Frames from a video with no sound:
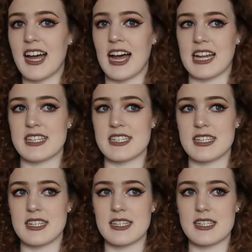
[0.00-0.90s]
and
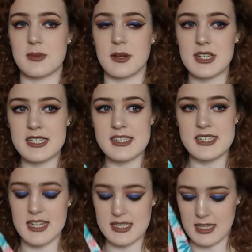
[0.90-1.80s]
to be
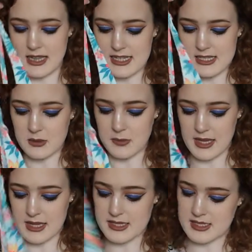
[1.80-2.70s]
honest, it's a little
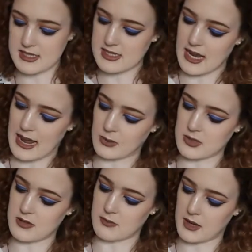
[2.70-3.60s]
bit
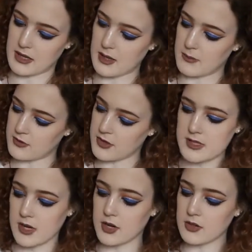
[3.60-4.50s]
out of my comfort
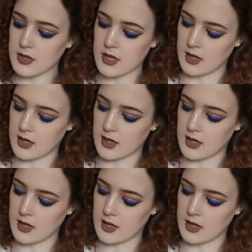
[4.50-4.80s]
zone,